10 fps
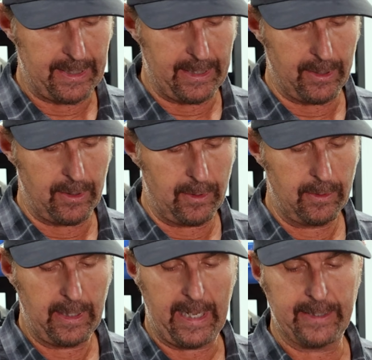steel,
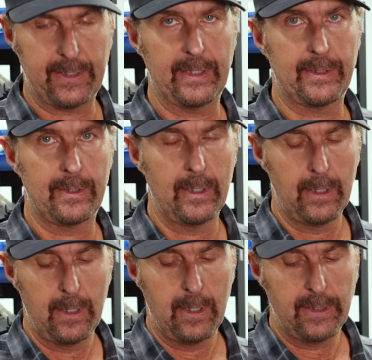has this
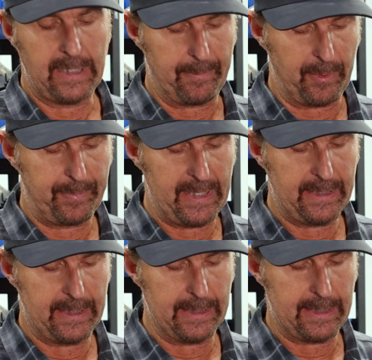separate
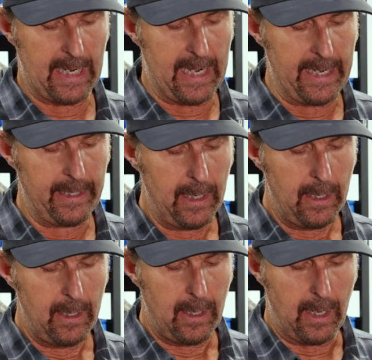piece inside.
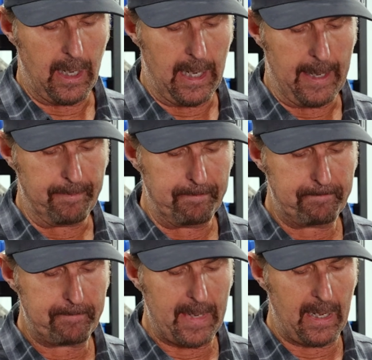Um,
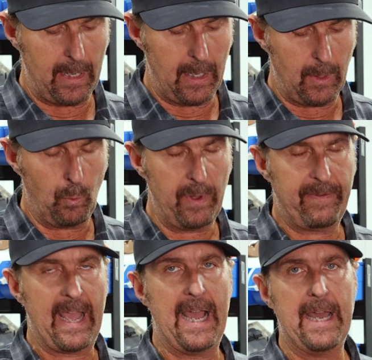we've
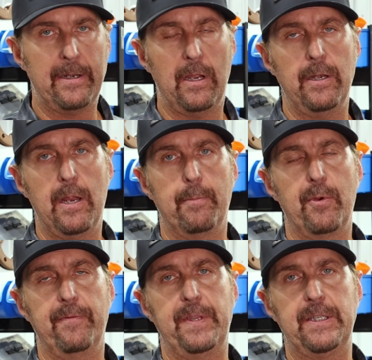had a
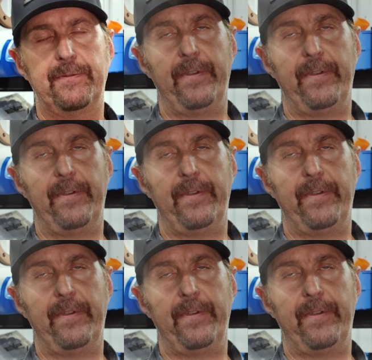number of these